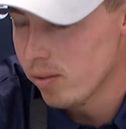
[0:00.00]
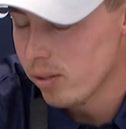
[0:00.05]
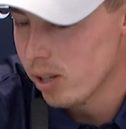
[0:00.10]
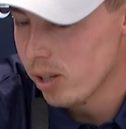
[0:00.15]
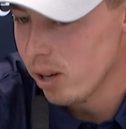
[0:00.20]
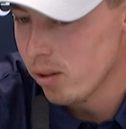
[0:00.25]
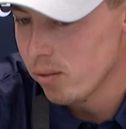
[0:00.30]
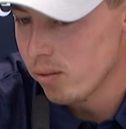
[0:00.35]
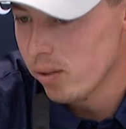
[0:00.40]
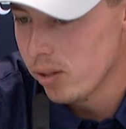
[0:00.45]
you
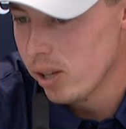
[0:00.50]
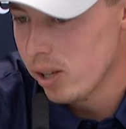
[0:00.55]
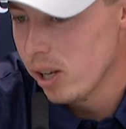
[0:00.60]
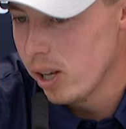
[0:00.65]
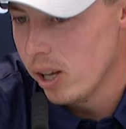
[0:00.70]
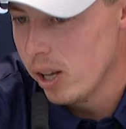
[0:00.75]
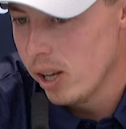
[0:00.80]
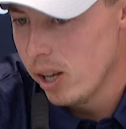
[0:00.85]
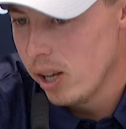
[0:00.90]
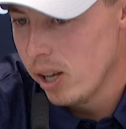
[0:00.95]
know,
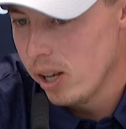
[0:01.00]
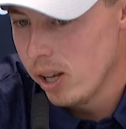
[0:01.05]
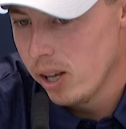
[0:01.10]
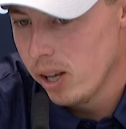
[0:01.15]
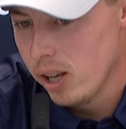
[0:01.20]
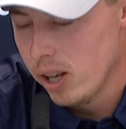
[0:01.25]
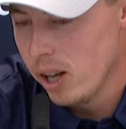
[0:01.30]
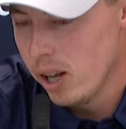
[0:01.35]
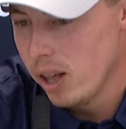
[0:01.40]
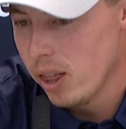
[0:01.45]

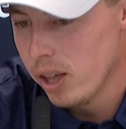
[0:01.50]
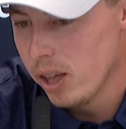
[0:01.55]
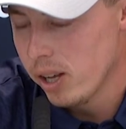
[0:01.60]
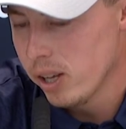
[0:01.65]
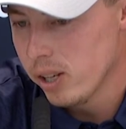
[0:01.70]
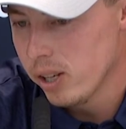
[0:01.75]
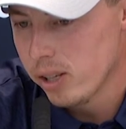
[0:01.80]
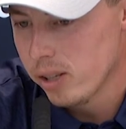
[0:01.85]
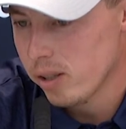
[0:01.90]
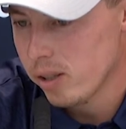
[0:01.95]
I think